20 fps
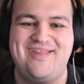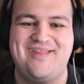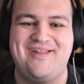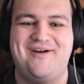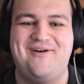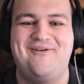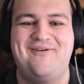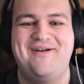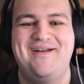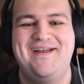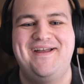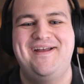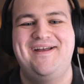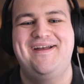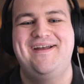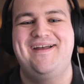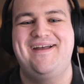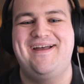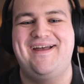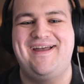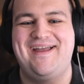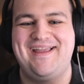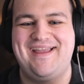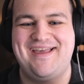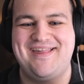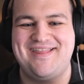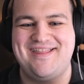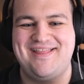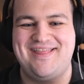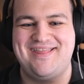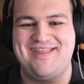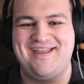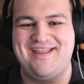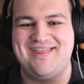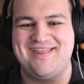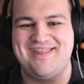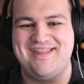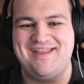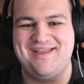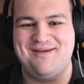so uh, I guess it's
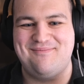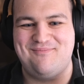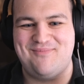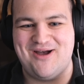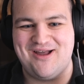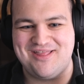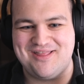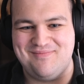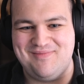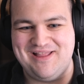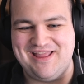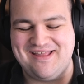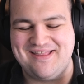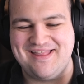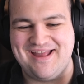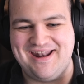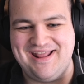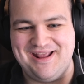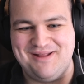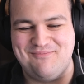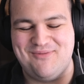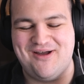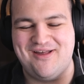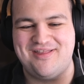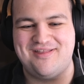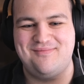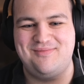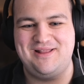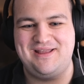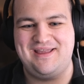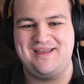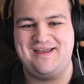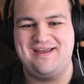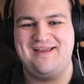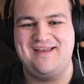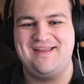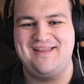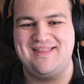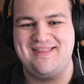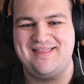it's a possibly exciting and possibly
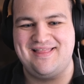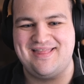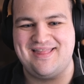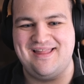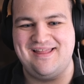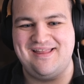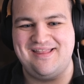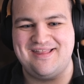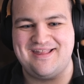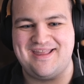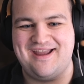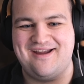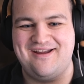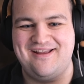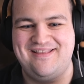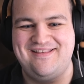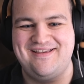uh, slightly scary